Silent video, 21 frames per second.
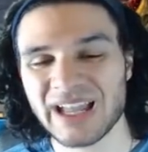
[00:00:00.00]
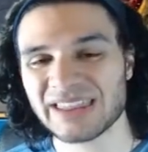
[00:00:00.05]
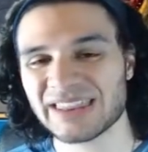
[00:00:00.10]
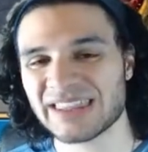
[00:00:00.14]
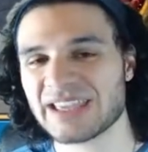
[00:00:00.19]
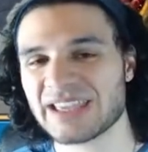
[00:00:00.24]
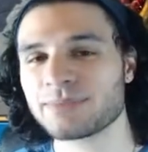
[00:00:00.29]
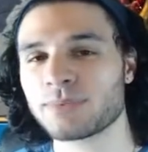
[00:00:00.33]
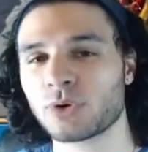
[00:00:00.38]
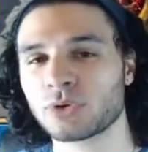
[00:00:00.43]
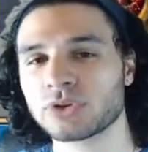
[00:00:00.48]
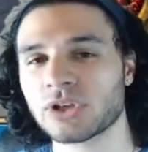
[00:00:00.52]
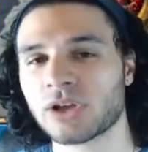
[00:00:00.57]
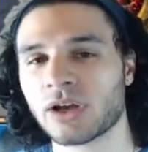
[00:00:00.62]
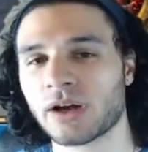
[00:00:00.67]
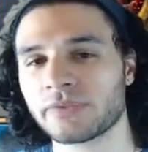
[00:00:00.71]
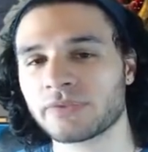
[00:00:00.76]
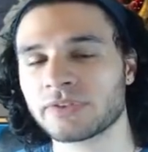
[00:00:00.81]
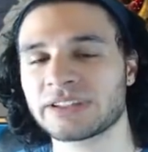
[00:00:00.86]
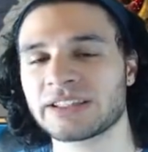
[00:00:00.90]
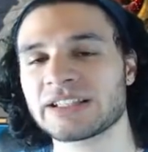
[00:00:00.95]
They both
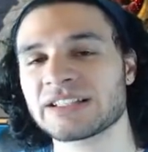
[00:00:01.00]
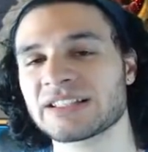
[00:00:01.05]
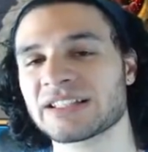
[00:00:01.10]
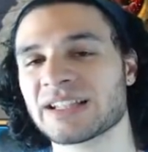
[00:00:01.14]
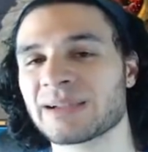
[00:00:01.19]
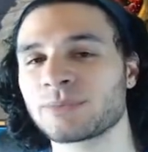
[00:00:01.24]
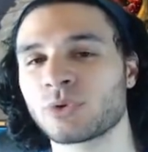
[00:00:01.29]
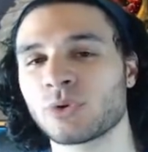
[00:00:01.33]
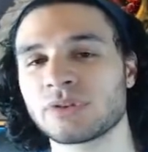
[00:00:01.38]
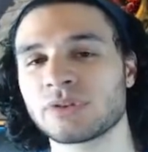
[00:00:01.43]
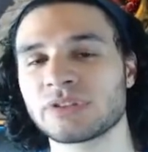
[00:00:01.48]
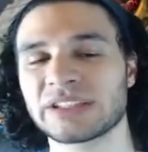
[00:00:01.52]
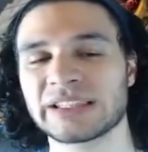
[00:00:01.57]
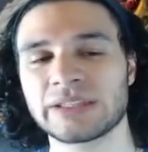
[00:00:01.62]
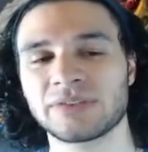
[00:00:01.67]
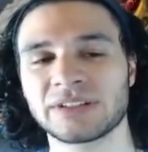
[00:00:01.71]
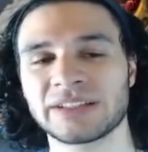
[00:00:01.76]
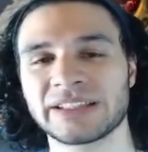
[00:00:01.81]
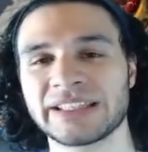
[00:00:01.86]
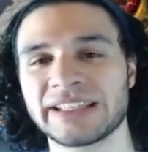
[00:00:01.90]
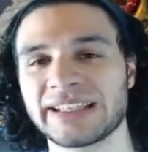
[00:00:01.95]
covered this. I'm going to
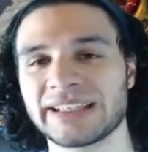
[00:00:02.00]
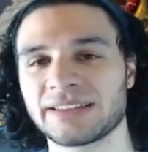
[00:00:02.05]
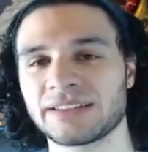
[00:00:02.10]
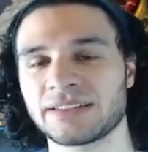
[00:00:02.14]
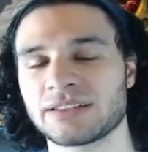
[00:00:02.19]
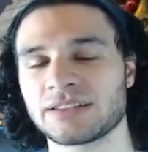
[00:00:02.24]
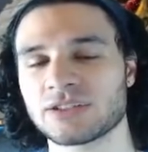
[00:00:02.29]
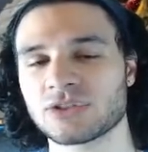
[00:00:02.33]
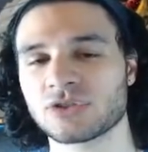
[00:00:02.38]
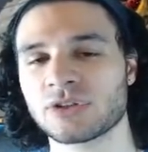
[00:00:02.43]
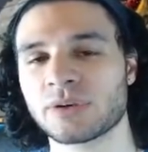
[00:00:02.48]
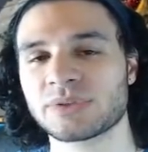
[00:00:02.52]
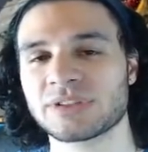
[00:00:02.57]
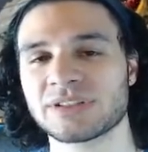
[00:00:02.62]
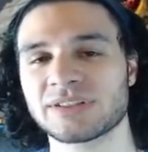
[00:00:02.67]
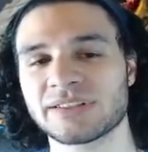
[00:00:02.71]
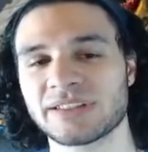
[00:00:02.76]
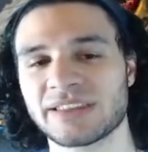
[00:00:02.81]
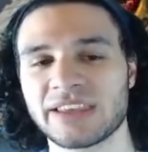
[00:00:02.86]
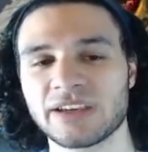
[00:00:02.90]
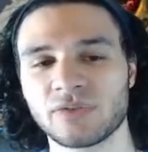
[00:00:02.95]
leave a link in the
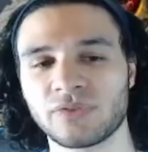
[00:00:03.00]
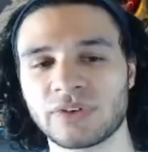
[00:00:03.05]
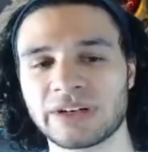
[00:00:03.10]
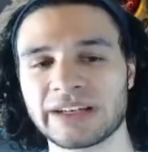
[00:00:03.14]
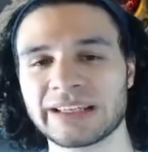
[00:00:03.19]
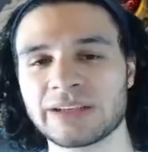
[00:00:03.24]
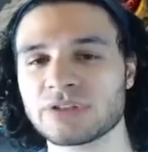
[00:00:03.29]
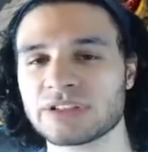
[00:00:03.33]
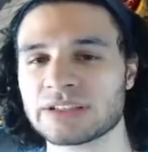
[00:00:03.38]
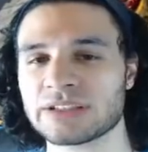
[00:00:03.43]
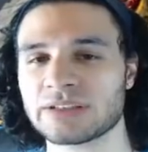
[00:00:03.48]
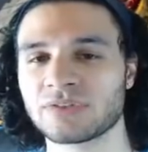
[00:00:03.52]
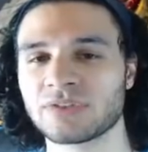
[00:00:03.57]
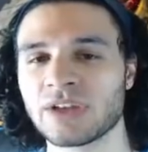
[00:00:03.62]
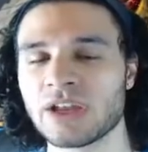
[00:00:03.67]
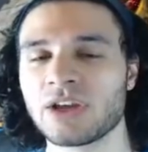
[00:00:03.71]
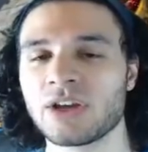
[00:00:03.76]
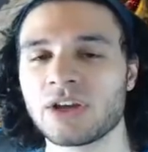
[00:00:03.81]
description to their videos if